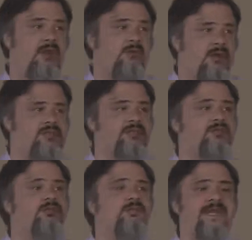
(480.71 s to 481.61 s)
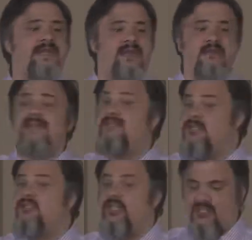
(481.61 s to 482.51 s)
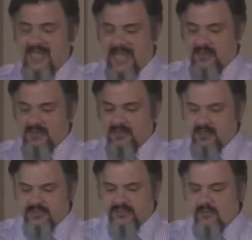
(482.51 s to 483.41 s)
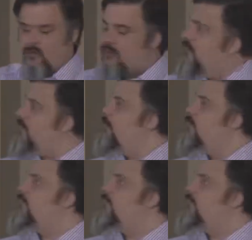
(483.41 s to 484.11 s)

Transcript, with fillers: across social media that did just that. So when, when a